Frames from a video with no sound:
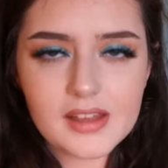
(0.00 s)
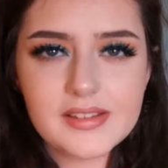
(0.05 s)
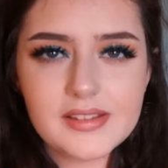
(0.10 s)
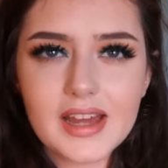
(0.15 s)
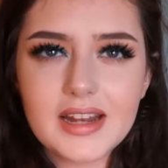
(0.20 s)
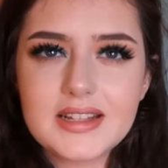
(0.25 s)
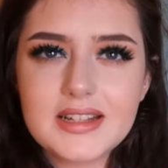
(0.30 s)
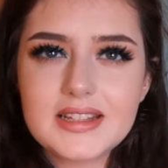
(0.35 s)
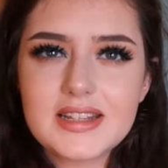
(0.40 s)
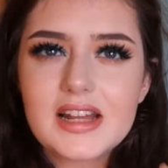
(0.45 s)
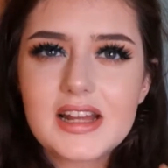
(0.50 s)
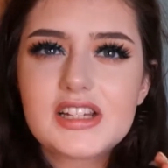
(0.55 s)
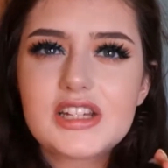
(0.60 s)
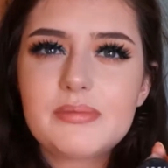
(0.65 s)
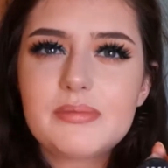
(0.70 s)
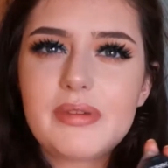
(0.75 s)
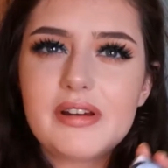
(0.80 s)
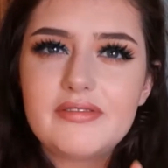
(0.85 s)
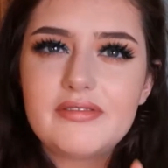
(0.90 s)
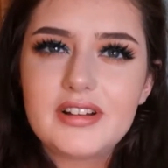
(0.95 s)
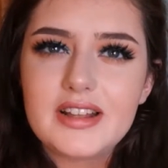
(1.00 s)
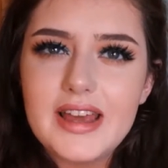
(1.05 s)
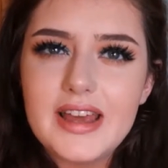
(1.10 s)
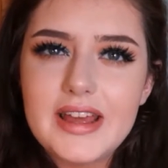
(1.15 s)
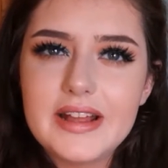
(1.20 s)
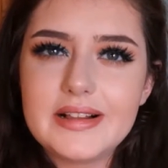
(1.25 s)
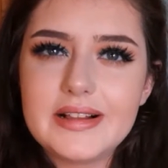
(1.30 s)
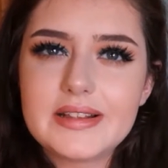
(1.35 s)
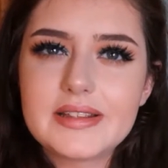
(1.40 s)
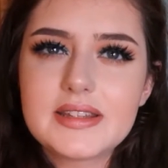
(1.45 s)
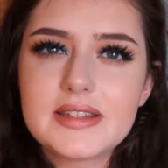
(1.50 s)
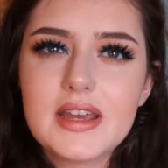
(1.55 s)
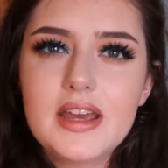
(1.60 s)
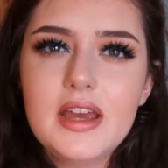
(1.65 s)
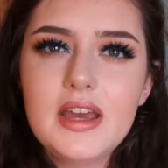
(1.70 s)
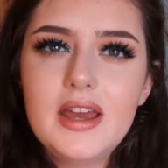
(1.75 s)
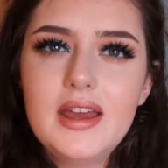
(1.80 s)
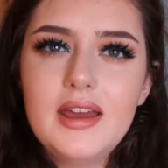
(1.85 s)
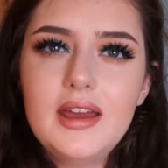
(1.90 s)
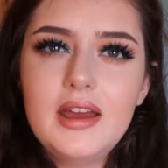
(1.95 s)
Anastasia Beverly Hills
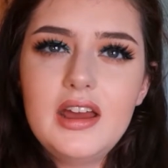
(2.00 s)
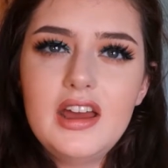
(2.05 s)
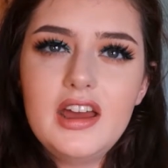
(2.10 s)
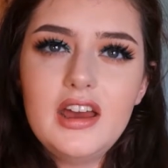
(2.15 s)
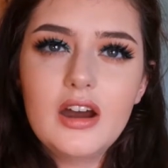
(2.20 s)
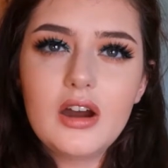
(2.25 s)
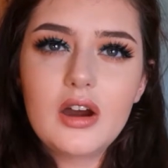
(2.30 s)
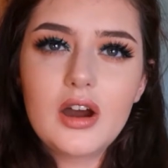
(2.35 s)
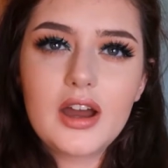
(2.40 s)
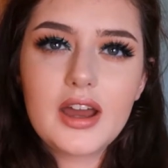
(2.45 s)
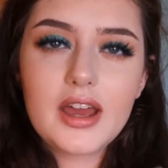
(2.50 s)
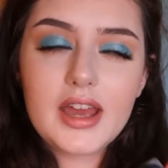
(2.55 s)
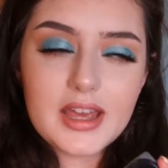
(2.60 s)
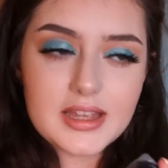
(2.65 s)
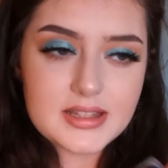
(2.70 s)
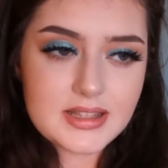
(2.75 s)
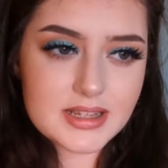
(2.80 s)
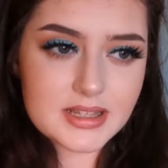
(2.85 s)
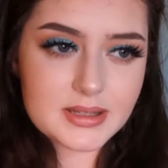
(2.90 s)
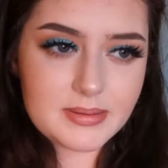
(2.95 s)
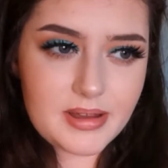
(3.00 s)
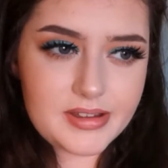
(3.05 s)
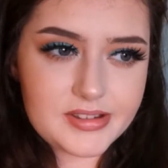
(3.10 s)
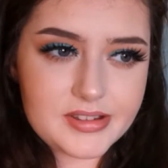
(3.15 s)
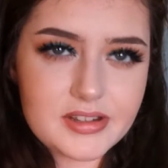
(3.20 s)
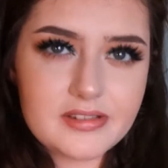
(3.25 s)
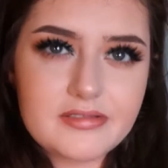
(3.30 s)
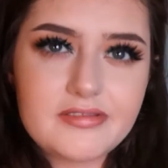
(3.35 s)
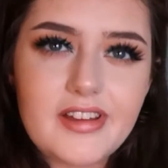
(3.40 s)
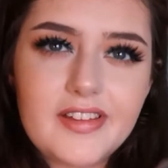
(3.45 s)
is expensive,